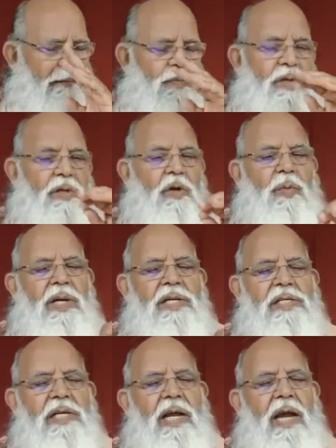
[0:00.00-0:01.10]
this
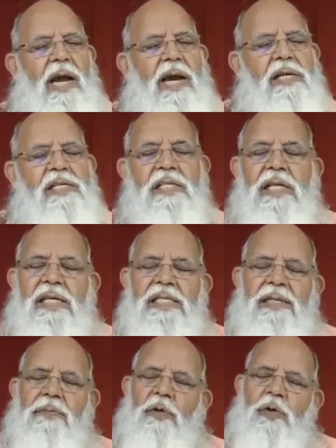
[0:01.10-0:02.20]
Hanumanji and
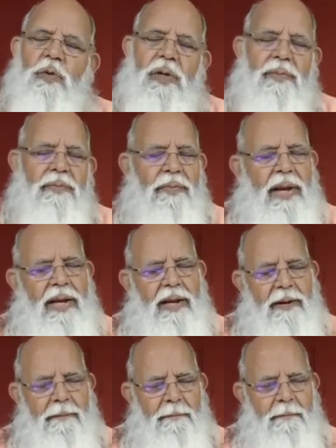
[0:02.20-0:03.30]
Sitaji both were
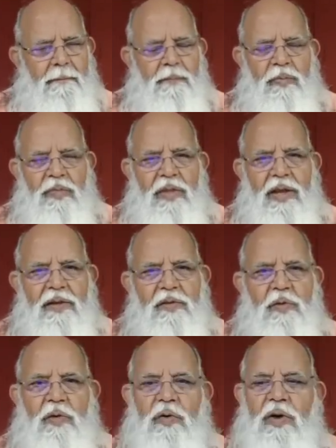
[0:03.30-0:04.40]
men.
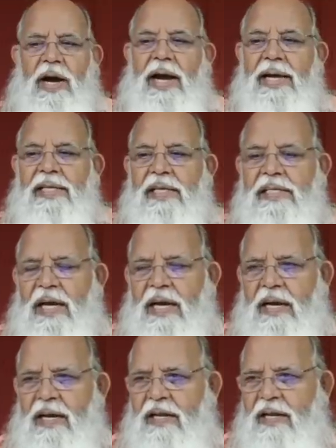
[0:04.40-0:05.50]
So, I as a
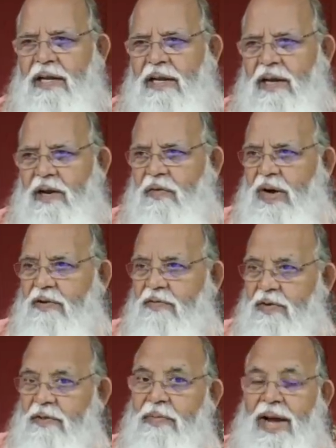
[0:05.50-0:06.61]
child went
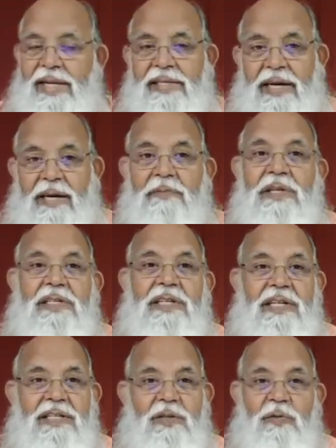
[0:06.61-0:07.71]
from the backside of the
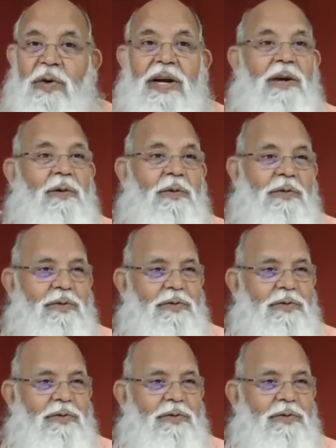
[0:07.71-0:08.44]
stage to find out